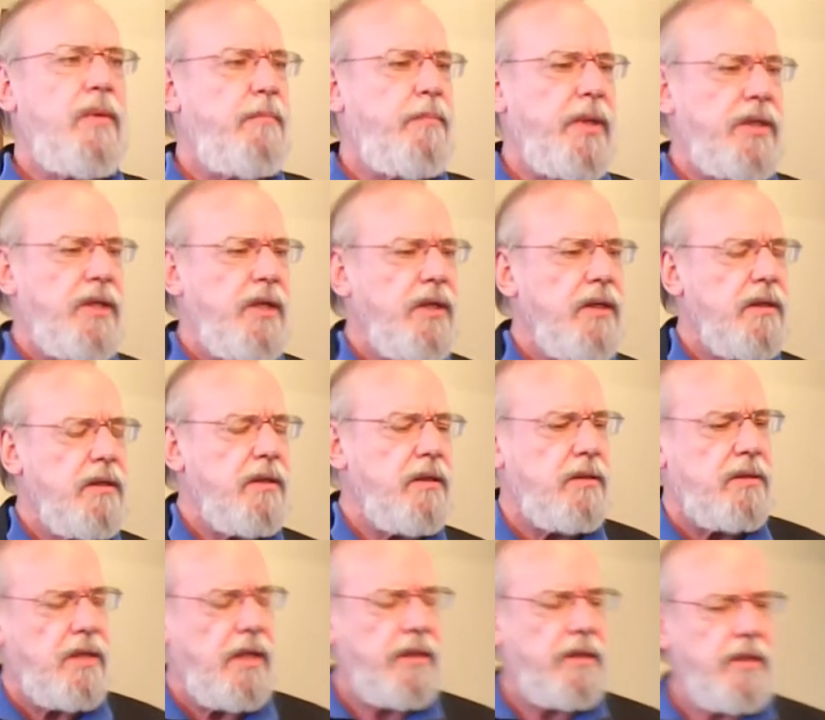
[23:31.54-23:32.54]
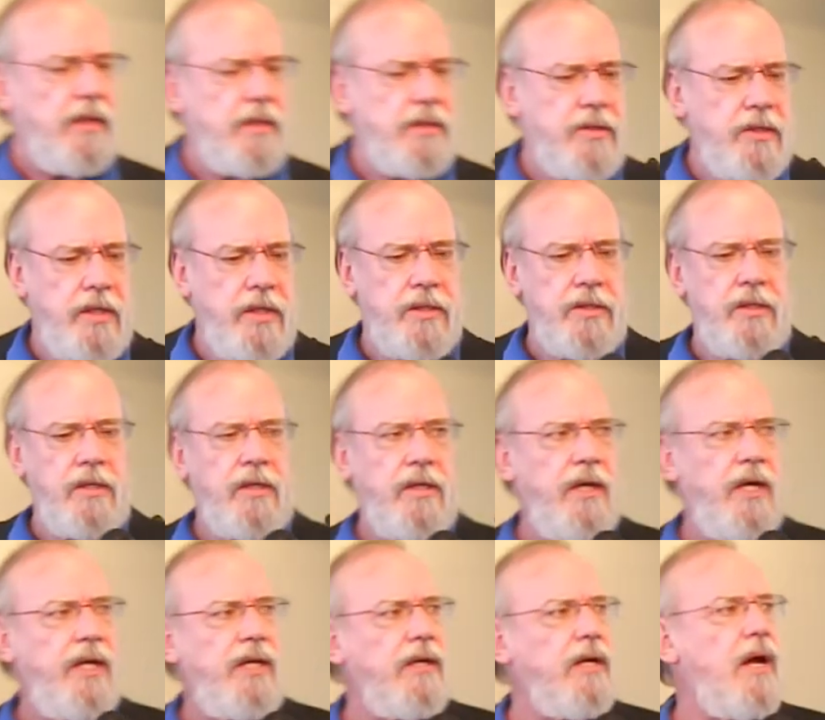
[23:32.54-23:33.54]
But then it's like God says,
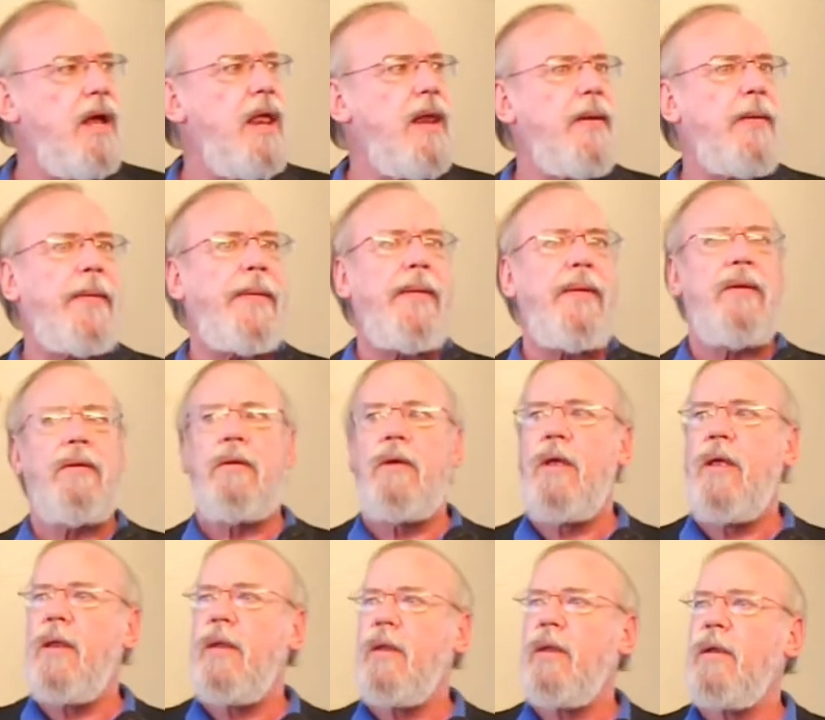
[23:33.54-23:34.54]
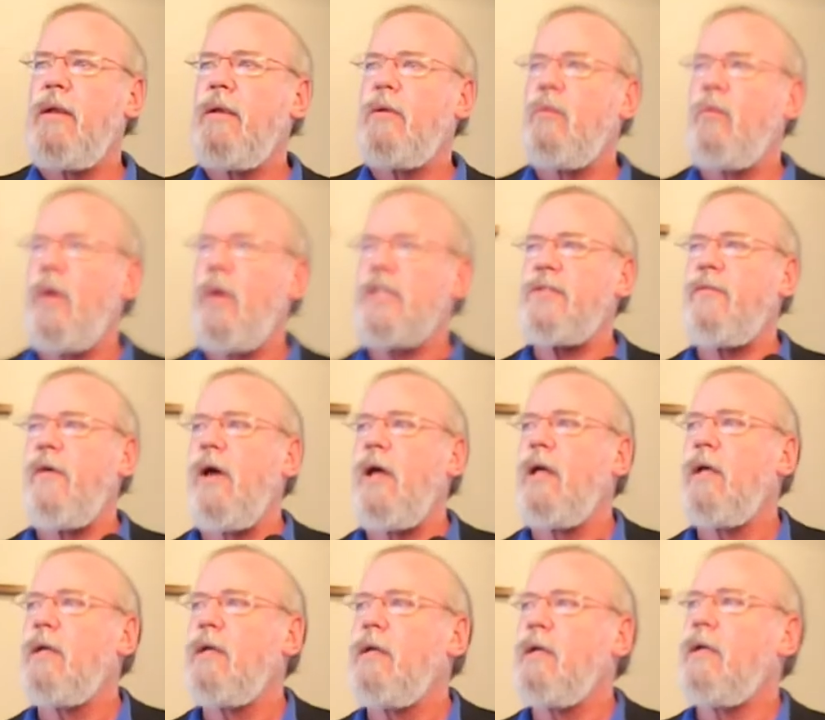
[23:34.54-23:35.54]
hey, Westfall.
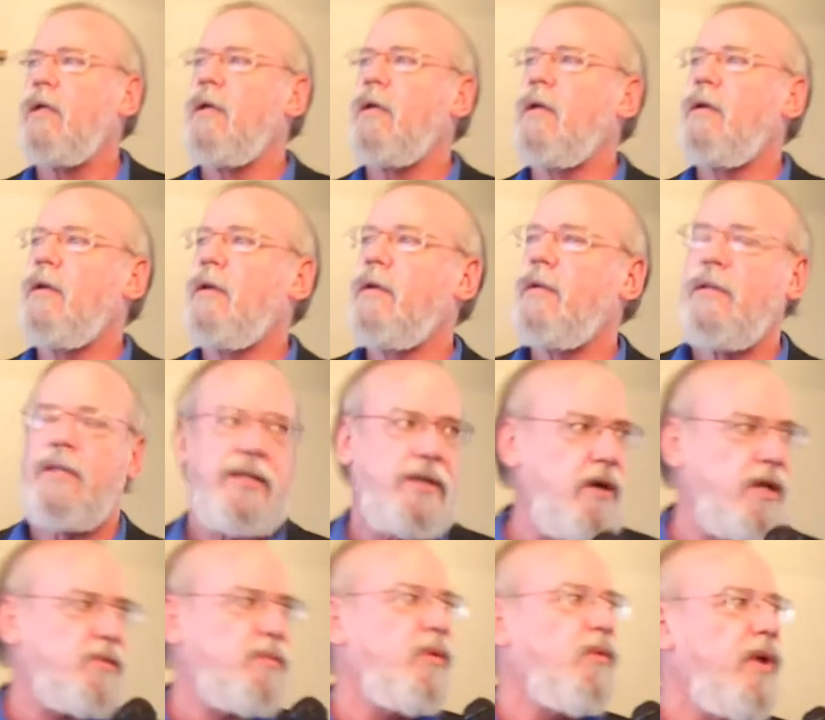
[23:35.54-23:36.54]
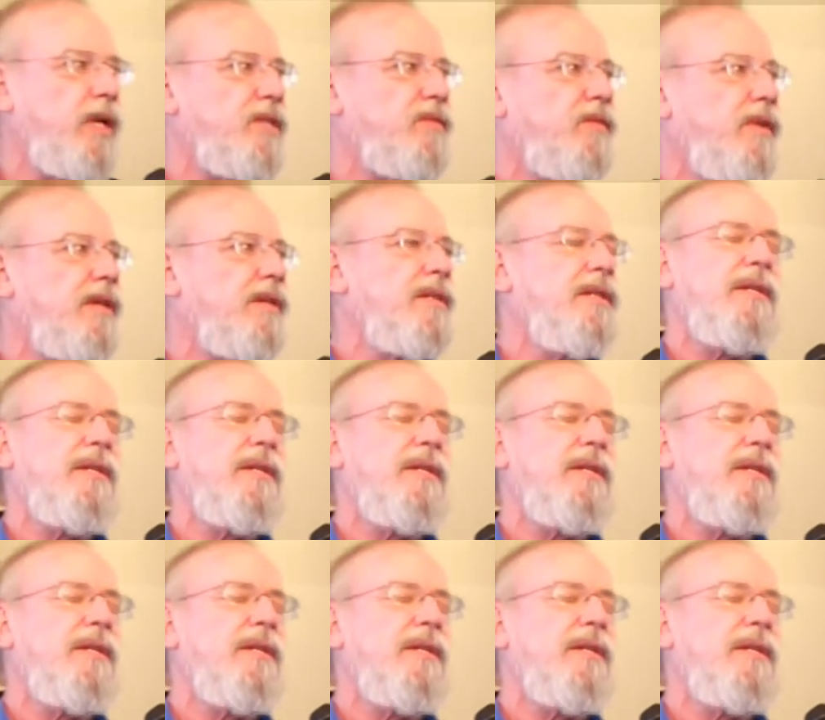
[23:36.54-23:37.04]
He calls me Westfall.